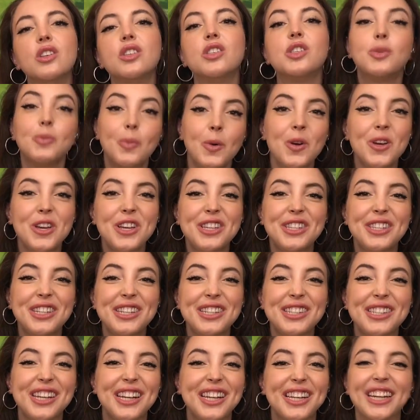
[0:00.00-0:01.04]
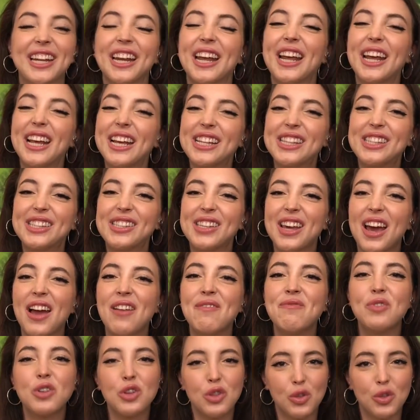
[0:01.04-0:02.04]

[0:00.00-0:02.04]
Spooky season. It's time for